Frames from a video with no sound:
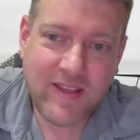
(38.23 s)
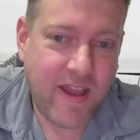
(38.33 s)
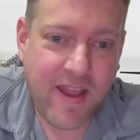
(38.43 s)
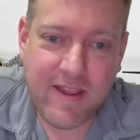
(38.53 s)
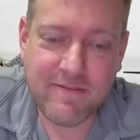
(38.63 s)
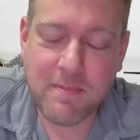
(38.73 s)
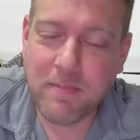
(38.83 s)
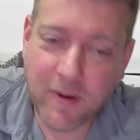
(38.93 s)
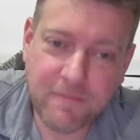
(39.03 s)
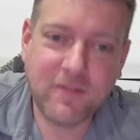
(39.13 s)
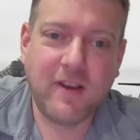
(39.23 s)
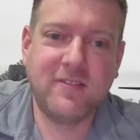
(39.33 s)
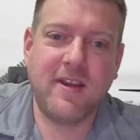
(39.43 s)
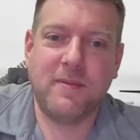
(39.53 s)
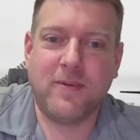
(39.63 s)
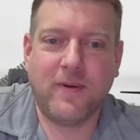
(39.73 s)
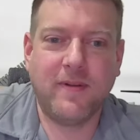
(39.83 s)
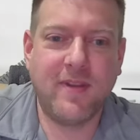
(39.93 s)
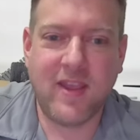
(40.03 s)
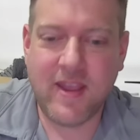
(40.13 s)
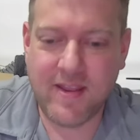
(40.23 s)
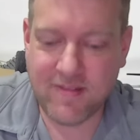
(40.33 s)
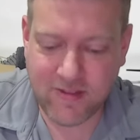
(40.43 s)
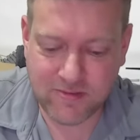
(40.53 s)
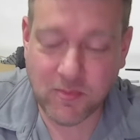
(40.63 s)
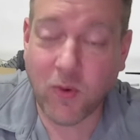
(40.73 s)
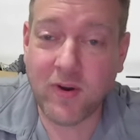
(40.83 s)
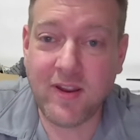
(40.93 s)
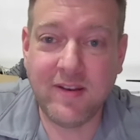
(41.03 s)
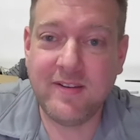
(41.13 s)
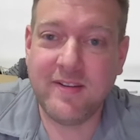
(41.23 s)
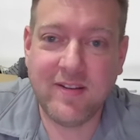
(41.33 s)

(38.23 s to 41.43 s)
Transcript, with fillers: I have the perfect example and this morning